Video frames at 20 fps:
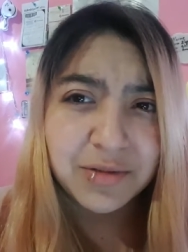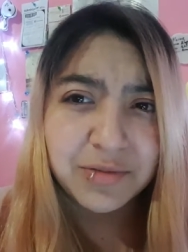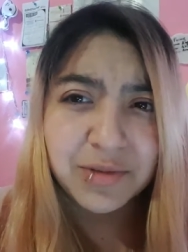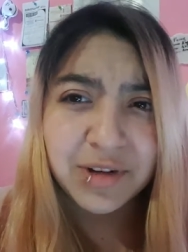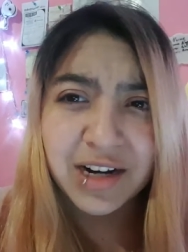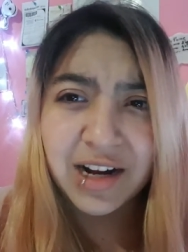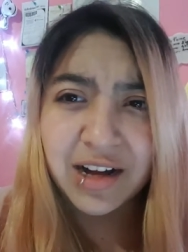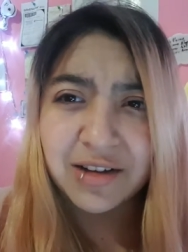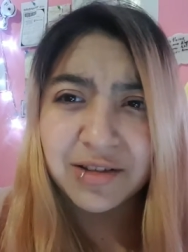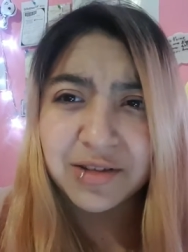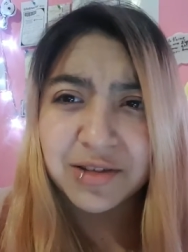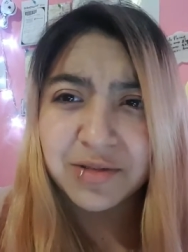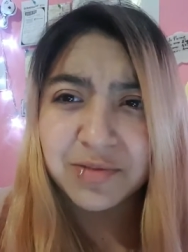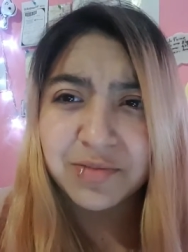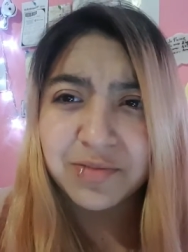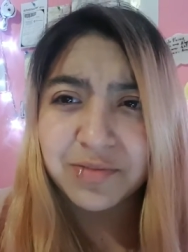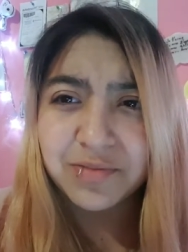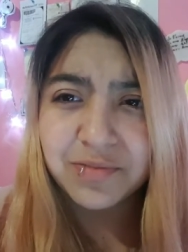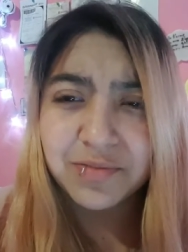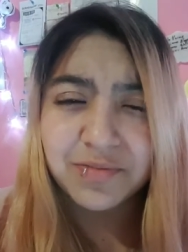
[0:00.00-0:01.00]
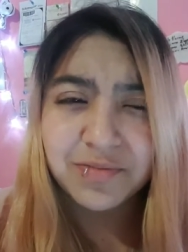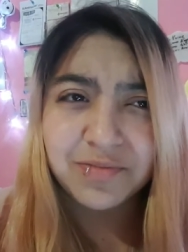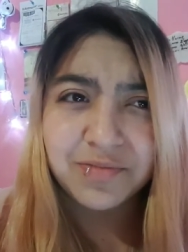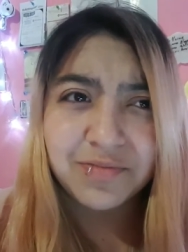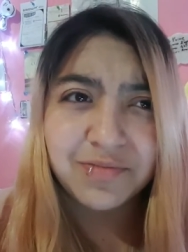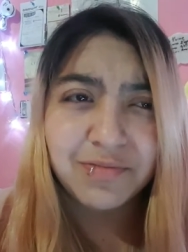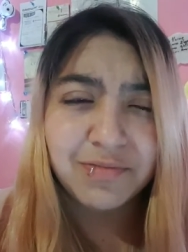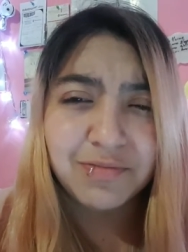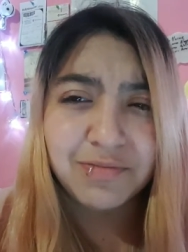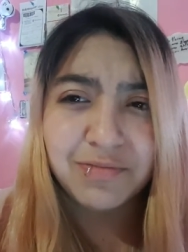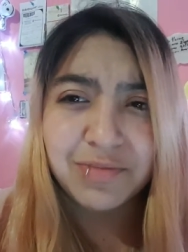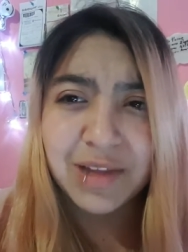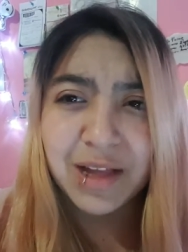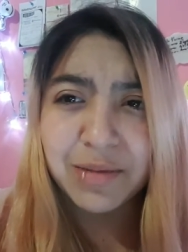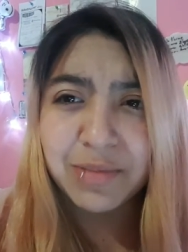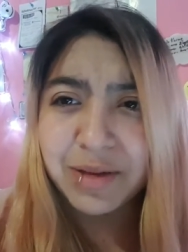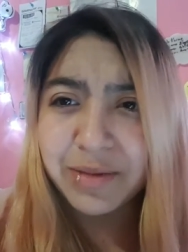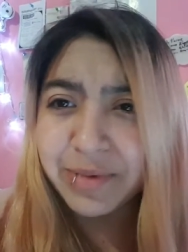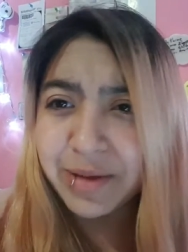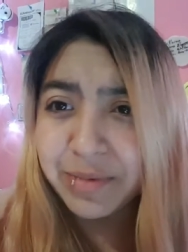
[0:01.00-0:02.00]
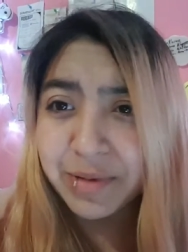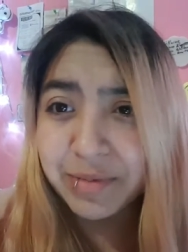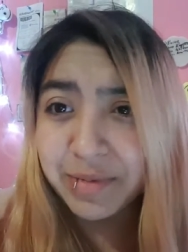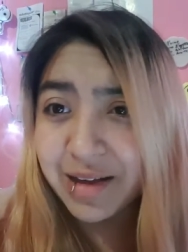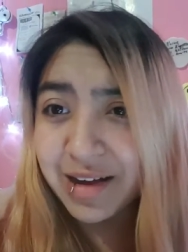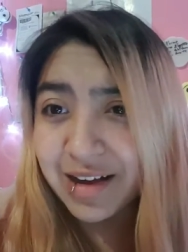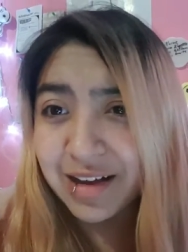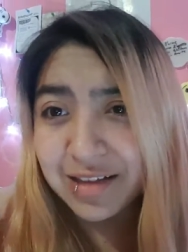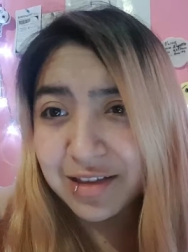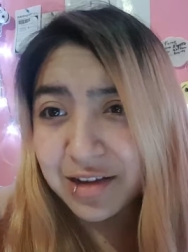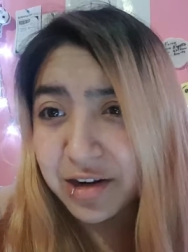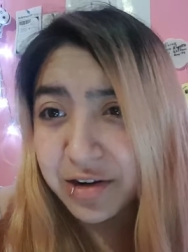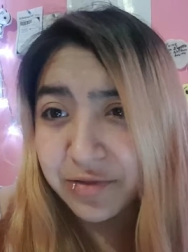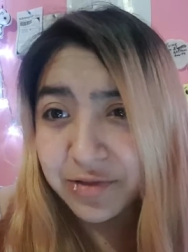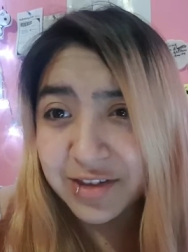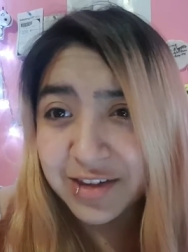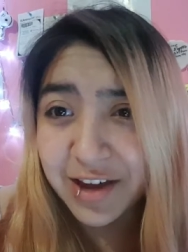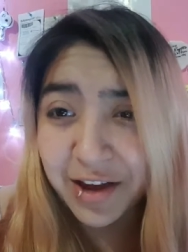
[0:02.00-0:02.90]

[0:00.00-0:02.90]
without blah blah blah blah blah a lot of